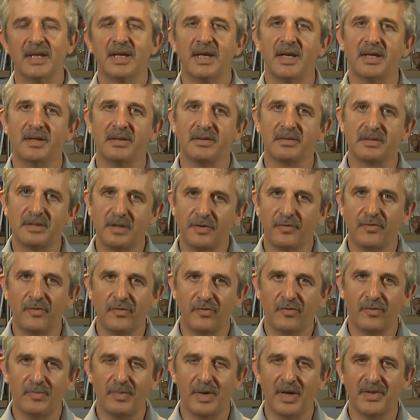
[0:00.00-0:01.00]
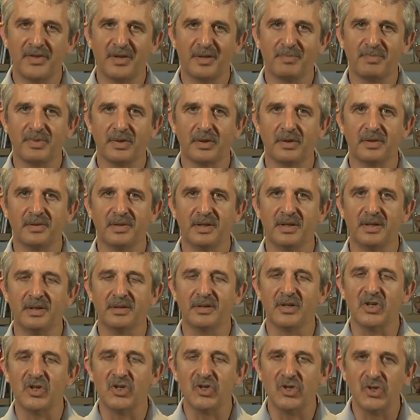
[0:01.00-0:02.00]
It is different from others because it
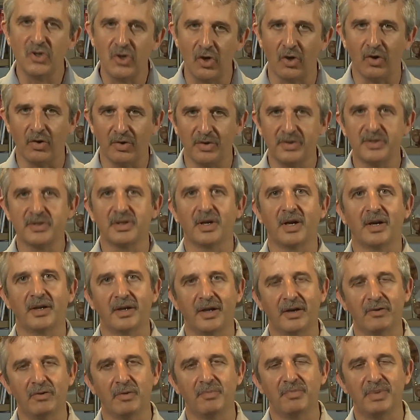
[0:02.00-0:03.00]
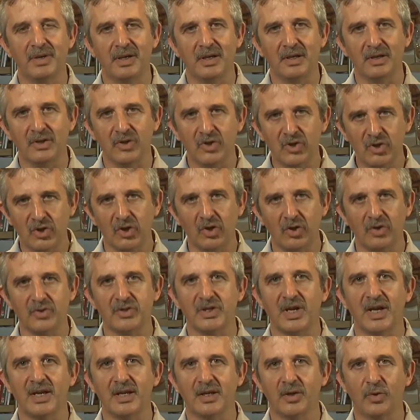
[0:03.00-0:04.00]
is not, and I repeat,
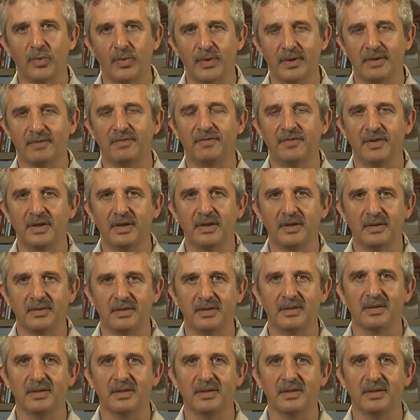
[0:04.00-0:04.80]
not a quick fix.